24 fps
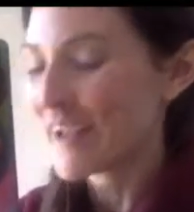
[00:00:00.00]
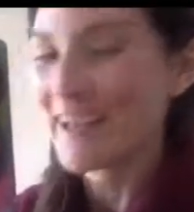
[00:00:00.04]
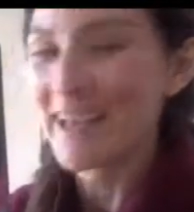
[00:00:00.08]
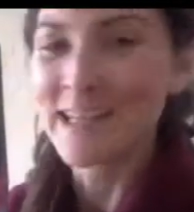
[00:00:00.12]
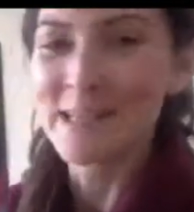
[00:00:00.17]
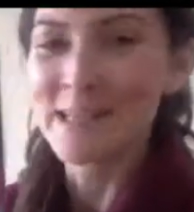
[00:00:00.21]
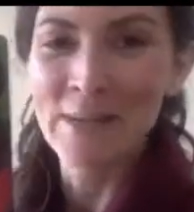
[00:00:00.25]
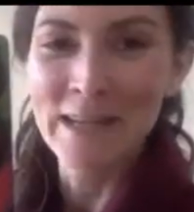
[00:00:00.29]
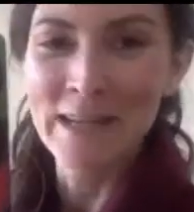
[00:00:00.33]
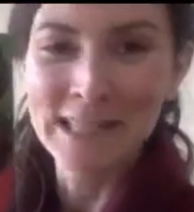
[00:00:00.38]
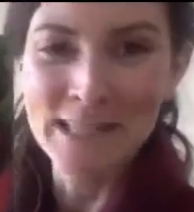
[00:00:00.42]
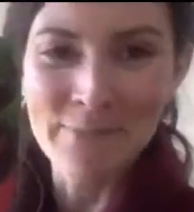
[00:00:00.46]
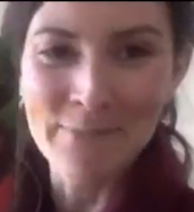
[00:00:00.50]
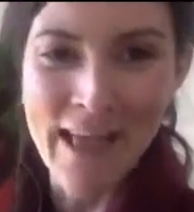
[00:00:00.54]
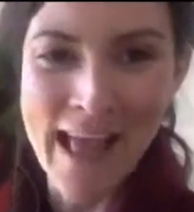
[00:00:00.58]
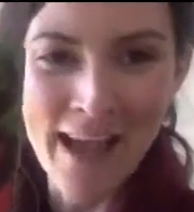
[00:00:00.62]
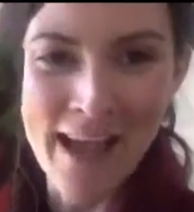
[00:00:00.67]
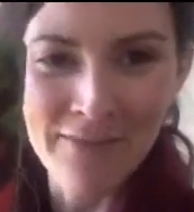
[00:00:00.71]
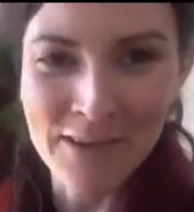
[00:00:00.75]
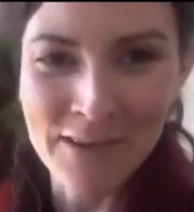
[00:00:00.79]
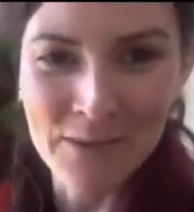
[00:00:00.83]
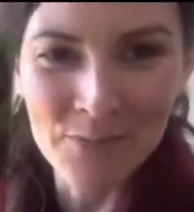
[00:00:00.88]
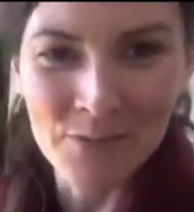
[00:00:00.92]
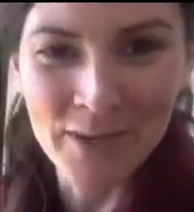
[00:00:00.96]
there's been some
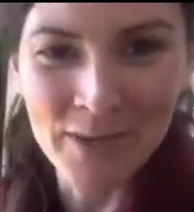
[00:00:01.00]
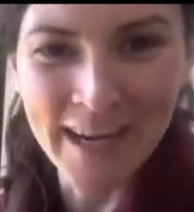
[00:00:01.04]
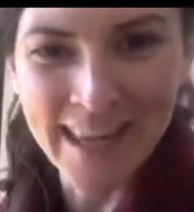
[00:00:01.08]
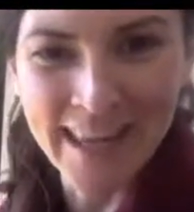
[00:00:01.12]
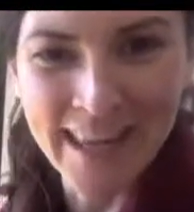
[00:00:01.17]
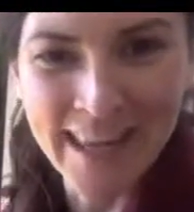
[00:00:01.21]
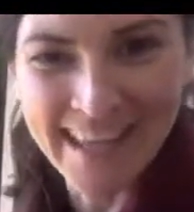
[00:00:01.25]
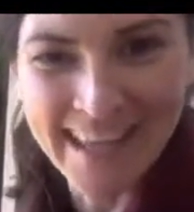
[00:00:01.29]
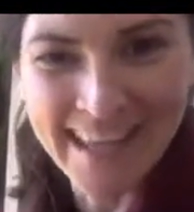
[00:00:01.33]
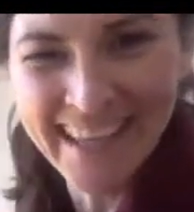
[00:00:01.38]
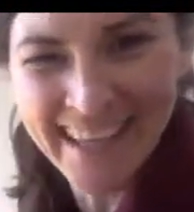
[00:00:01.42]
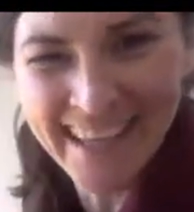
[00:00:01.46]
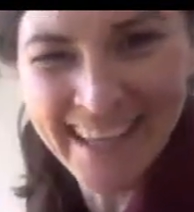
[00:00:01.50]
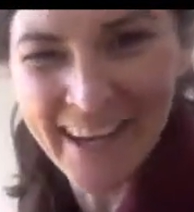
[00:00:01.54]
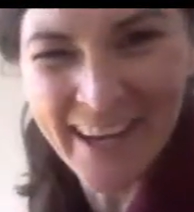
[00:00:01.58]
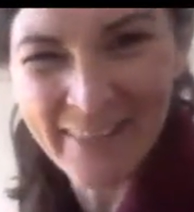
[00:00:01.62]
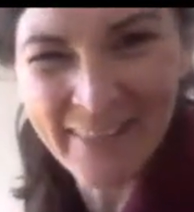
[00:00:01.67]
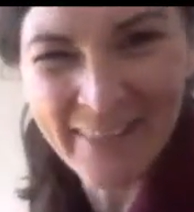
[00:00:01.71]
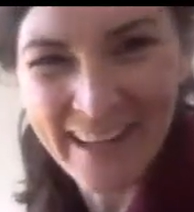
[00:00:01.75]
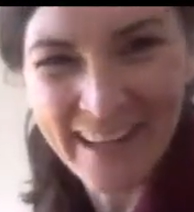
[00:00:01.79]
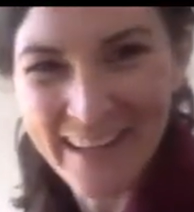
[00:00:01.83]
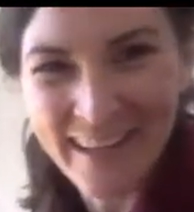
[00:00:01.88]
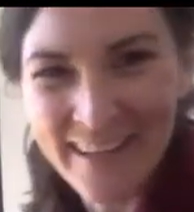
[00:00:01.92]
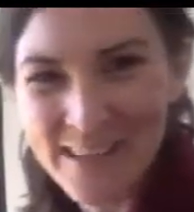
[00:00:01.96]
heavy breathing
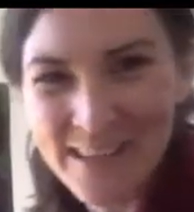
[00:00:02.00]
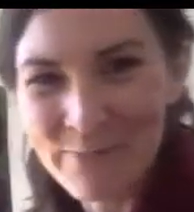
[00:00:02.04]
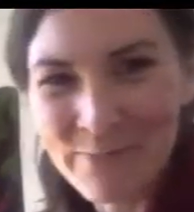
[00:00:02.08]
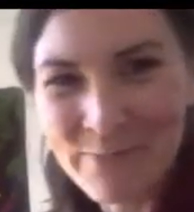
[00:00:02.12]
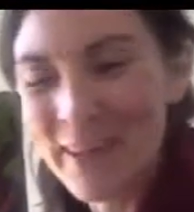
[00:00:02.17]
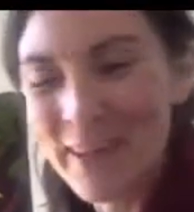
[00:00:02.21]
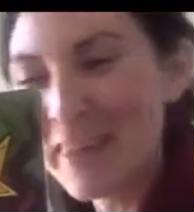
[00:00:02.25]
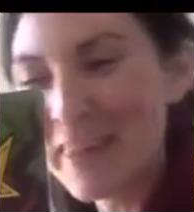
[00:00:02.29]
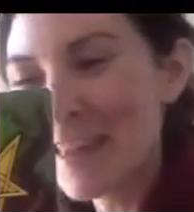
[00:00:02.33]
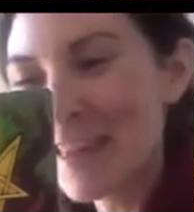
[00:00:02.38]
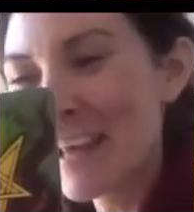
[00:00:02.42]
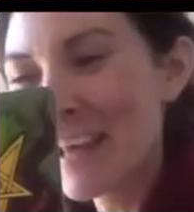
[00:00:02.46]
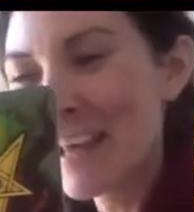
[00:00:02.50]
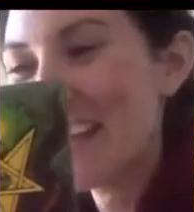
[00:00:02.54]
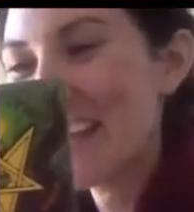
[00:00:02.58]
over the last month,